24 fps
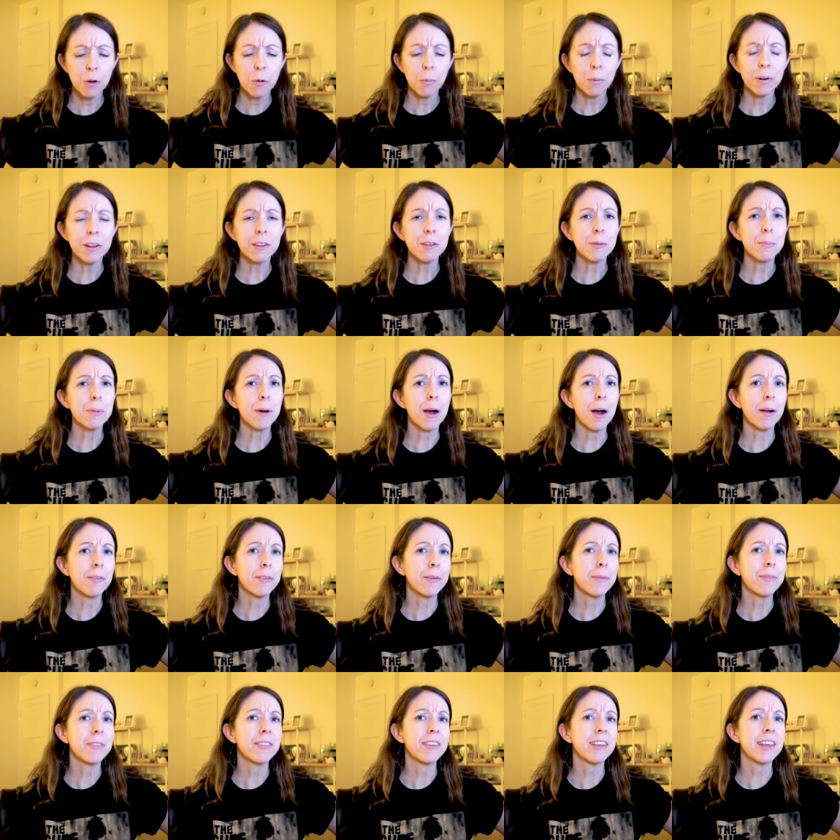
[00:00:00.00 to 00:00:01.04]
One of the
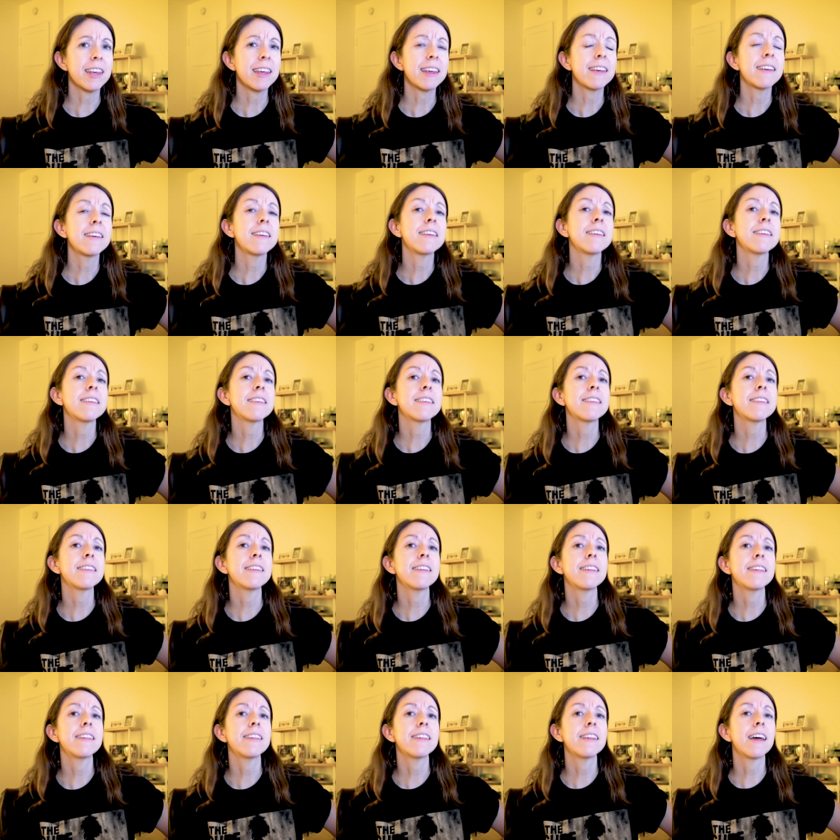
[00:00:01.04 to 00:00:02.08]
problems is
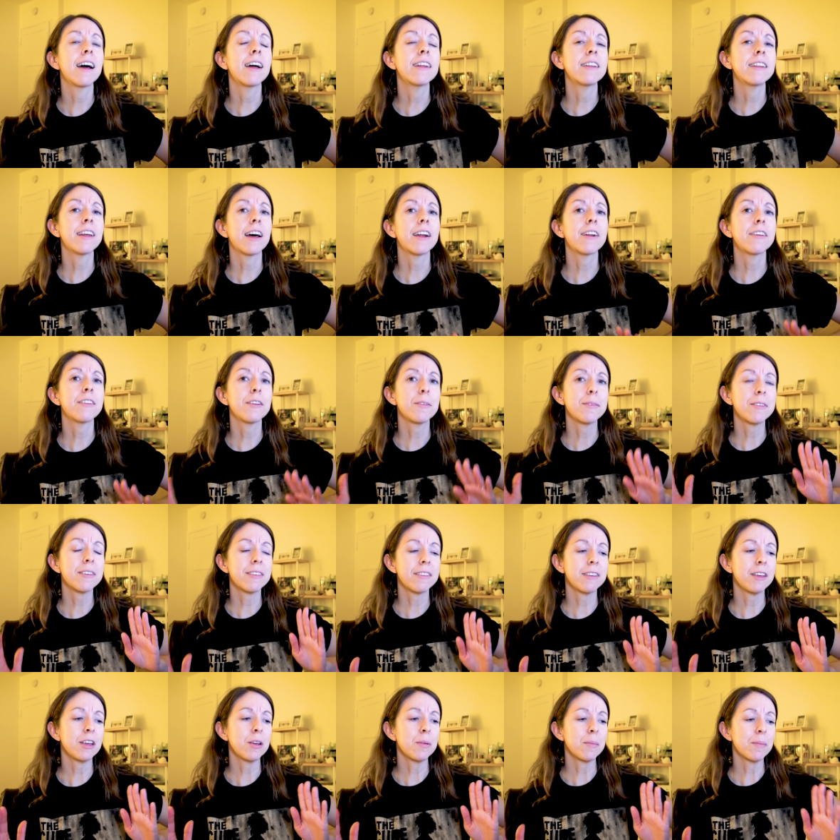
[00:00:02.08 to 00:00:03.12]
a lot of them
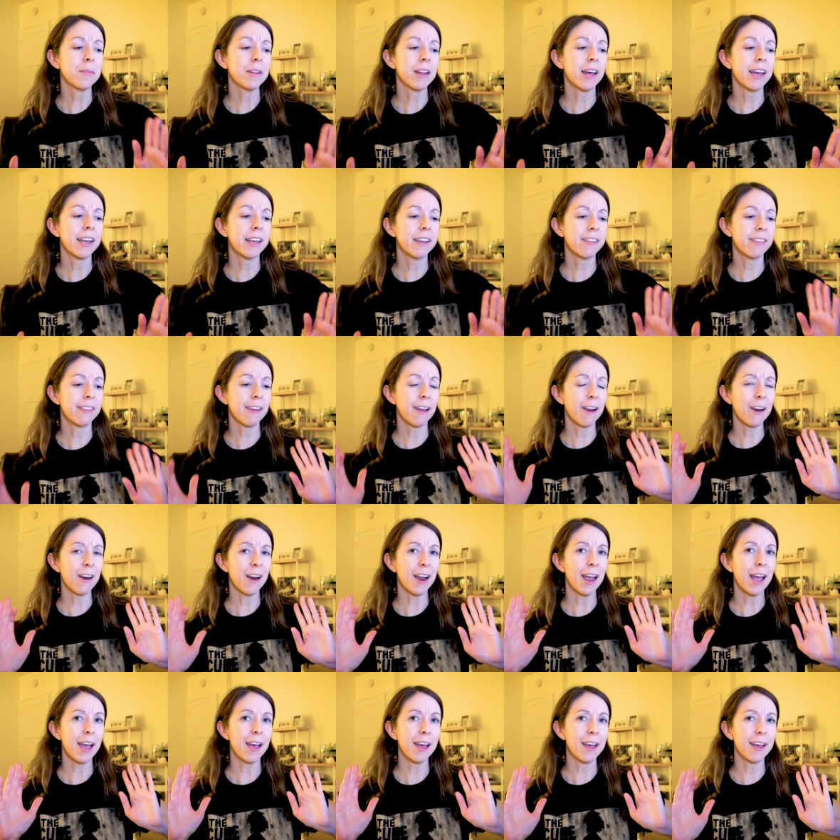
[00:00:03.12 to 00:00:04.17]
seem like
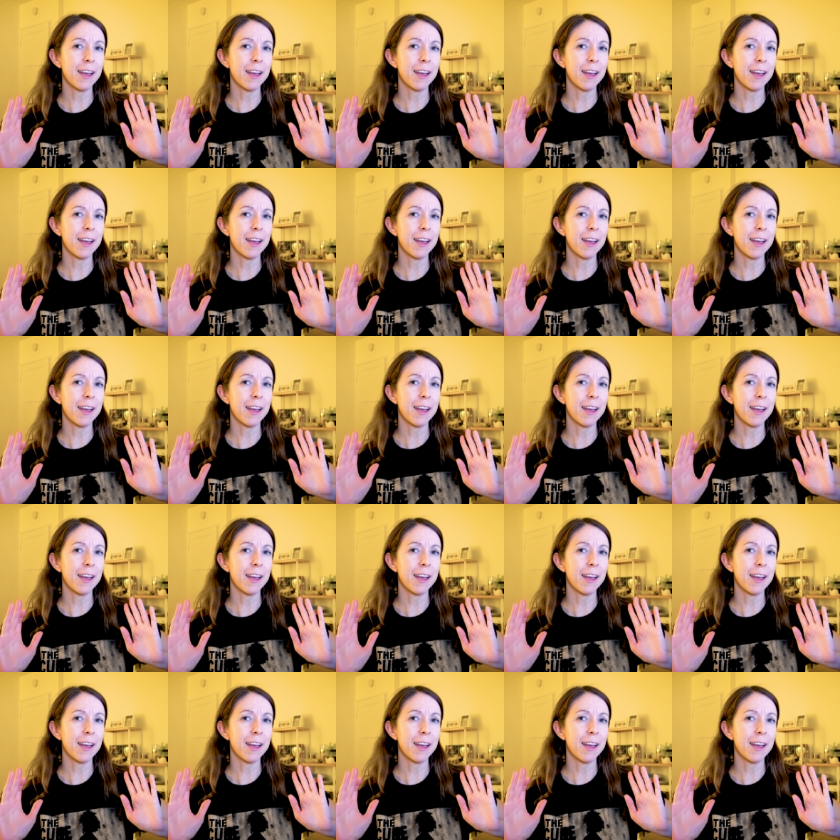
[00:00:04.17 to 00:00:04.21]
they're